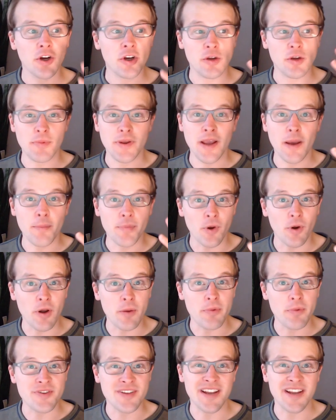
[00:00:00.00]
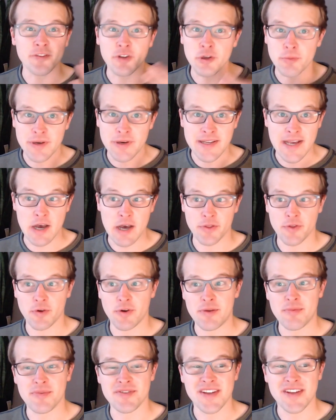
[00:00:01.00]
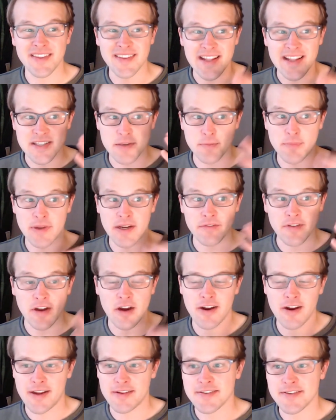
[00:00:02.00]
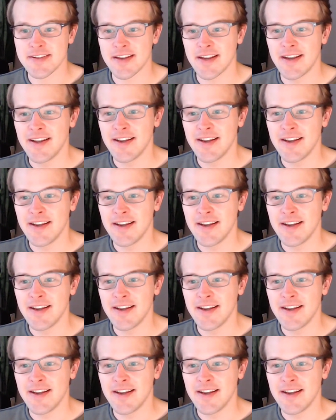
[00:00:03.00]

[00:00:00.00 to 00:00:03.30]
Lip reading: Could be up 30%, could be down 30%. That's a big variance.